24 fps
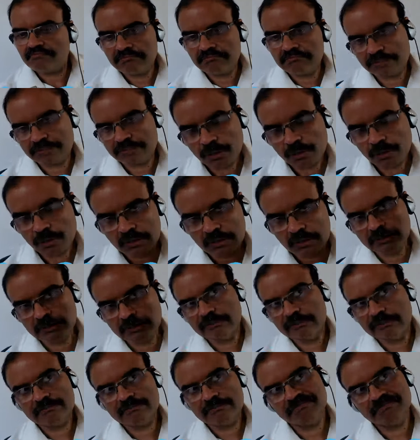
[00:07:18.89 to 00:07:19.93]

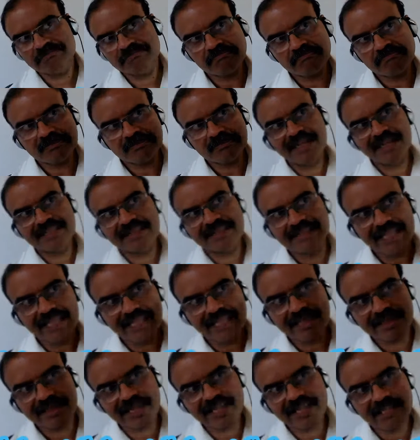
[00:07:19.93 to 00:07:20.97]
So I
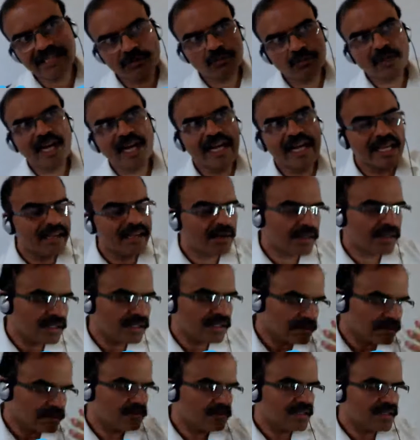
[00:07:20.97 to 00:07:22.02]
think that's why,
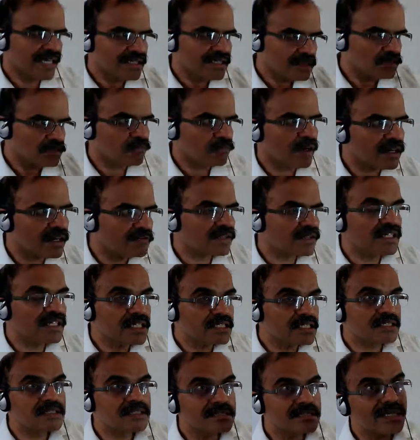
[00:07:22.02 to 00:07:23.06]
that's one of the
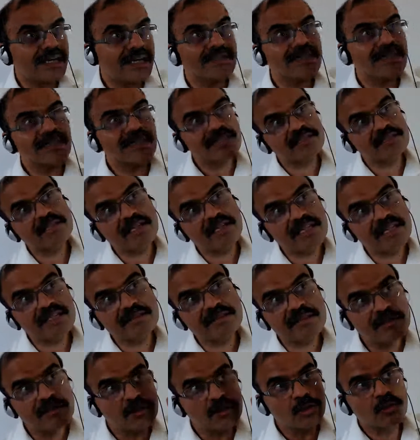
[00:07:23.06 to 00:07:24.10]
reasons. The other reason is
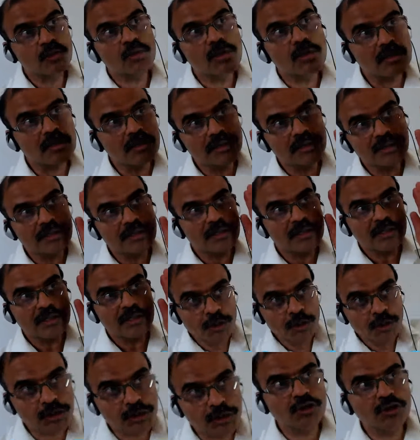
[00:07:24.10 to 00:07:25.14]
Google,
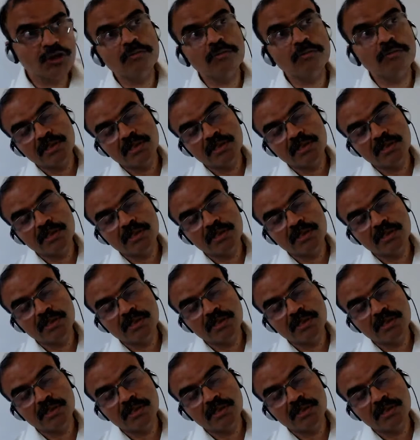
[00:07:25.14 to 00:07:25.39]
YouTube.